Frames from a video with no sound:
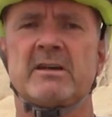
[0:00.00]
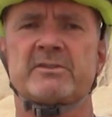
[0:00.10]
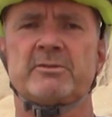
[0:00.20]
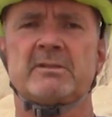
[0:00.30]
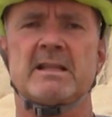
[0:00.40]

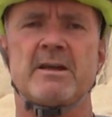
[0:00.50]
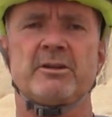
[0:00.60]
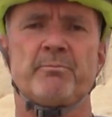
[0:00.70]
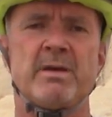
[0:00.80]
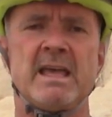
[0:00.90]
Also allow you
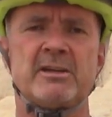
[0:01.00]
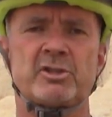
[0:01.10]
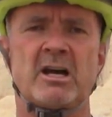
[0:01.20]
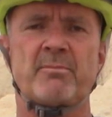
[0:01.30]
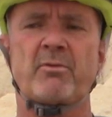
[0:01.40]
to
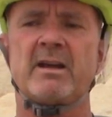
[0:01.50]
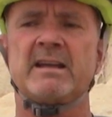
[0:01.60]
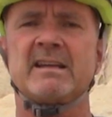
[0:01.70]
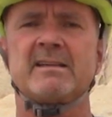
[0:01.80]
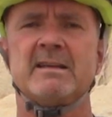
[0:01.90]
pinch
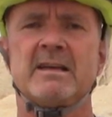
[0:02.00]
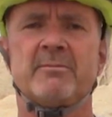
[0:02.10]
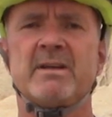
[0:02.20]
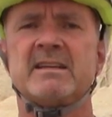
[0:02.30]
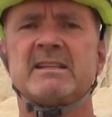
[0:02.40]
operate it
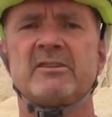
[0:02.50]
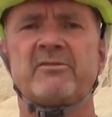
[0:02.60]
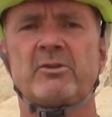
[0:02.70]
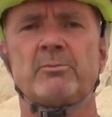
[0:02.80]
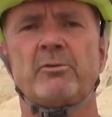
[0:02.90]
and maintain a
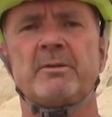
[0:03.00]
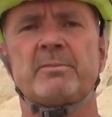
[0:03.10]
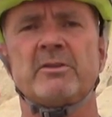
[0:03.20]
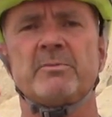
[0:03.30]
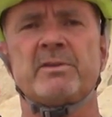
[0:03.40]
firm
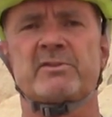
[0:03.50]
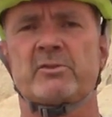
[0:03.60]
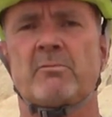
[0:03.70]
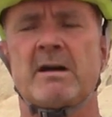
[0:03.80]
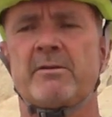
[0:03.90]
grip on the
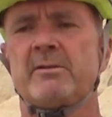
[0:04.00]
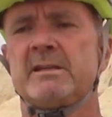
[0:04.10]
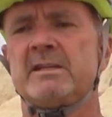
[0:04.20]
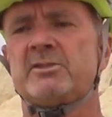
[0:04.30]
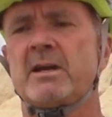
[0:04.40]
pistol while
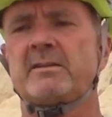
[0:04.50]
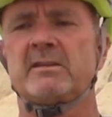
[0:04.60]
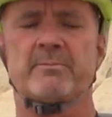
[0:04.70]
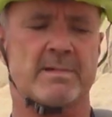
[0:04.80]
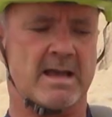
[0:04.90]

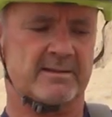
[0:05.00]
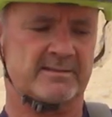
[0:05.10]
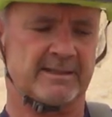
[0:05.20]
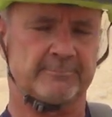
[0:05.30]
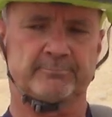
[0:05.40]
ejecting the
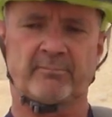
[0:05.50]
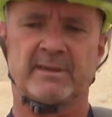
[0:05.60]
magazine.